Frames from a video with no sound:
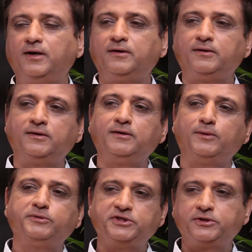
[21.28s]

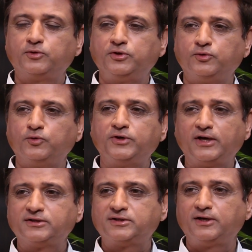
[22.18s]
Abhijeet, could you
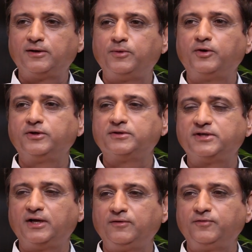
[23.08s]
tell us a little about
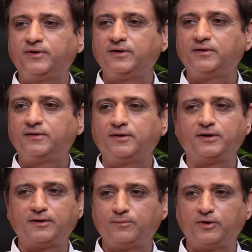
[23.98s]
yourself, a
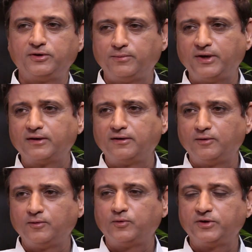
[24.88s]
little about your
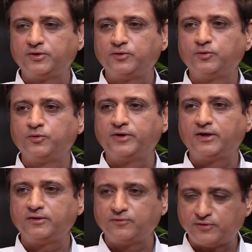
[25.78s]
background, what you do, where
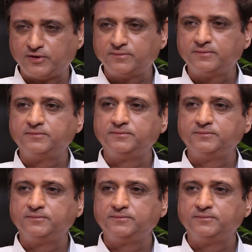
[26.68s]
are you from?